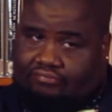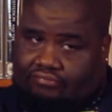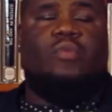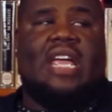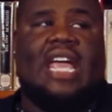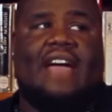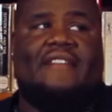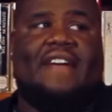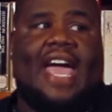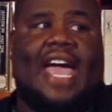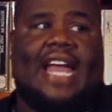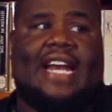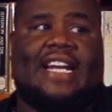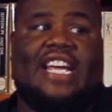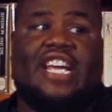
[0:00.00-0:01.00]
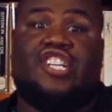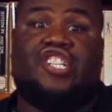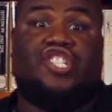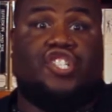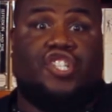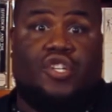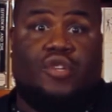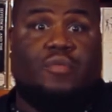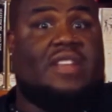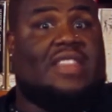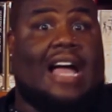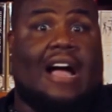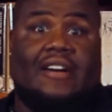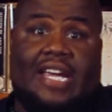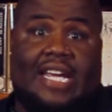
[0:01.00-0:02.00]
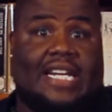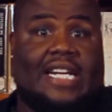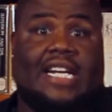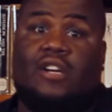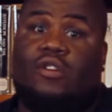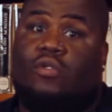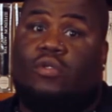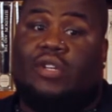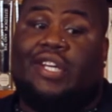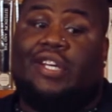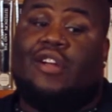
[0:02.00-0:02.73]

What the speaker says: we have had an issue with our heating and cooling.